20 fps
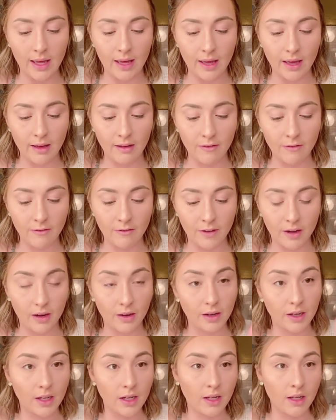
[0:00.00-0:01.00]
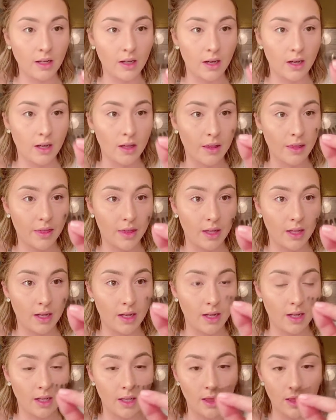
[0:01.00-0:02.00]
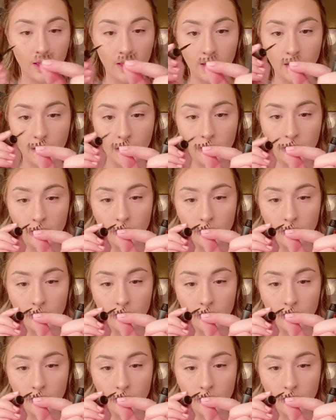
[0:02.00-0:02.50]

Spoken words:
a very thin layer.